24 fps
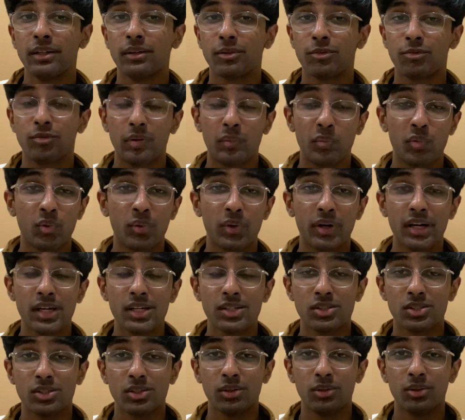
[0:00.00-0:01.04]
or February,
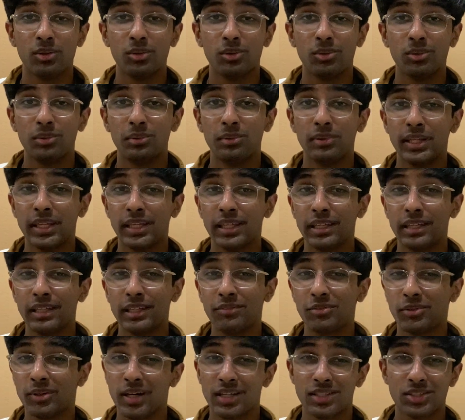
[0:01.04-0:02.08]
so
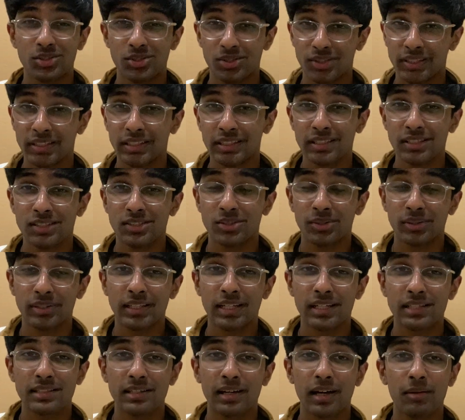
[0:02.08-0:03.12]
if you guys are seeing this during
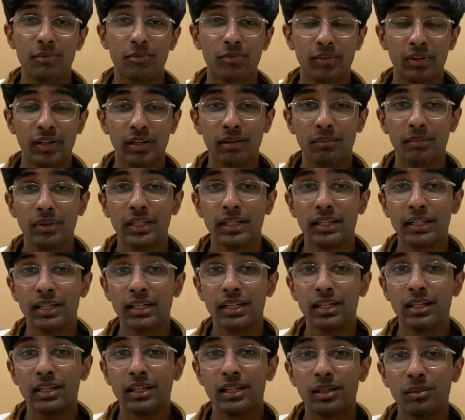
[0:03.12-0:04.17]
that time
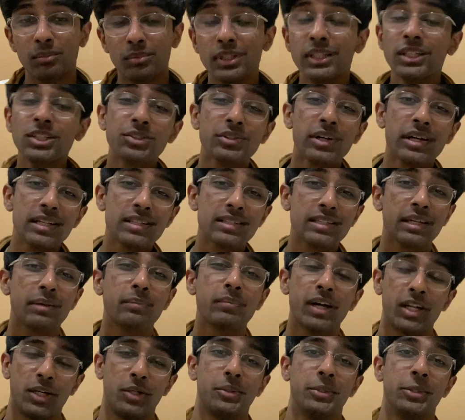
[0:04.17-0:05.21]
frame, please try to take
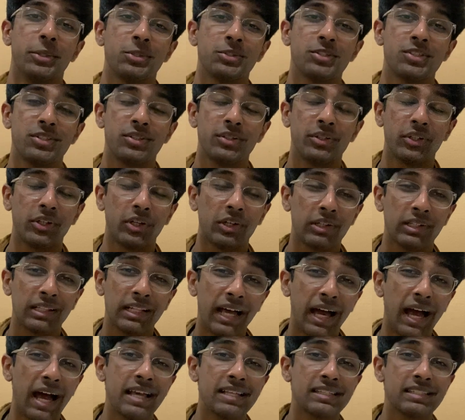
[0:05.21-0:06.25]
better notes during your
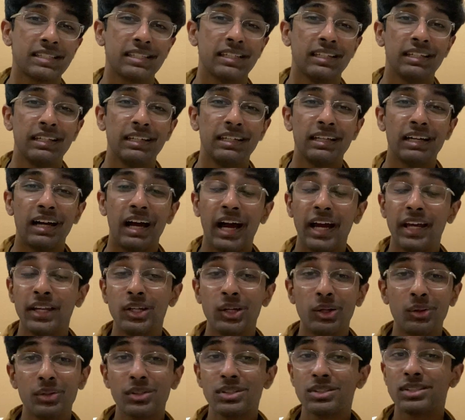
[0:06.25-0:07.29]
class. I
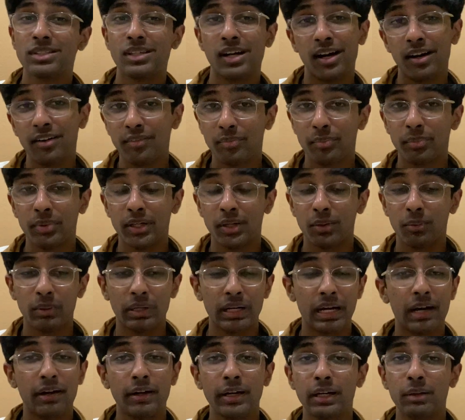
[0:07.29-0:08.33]
know it's tough, but what
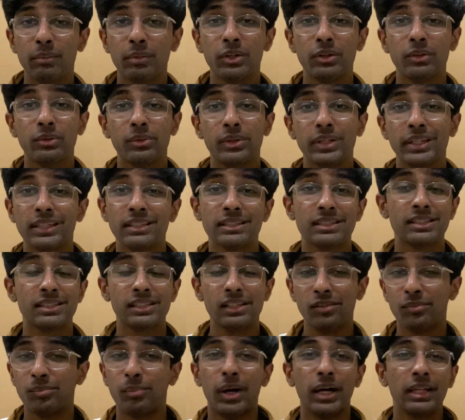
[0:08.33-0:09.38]
I recommend doing is,
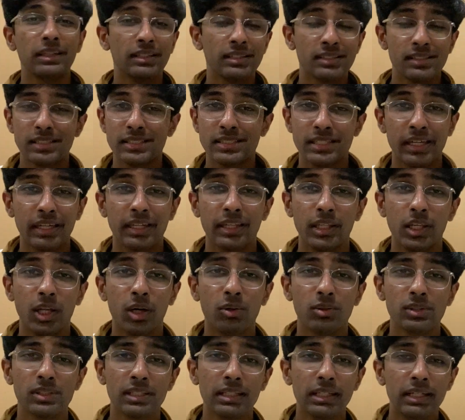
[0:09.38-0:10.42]
instead of mindlessly taking
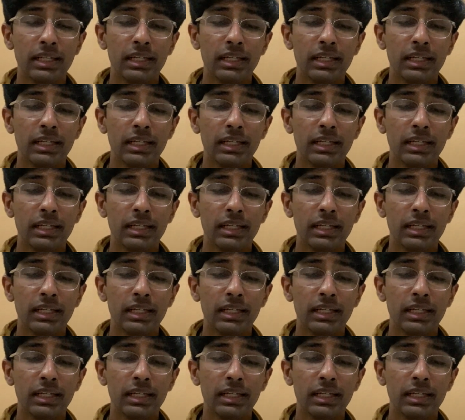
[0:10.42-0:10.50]
notes,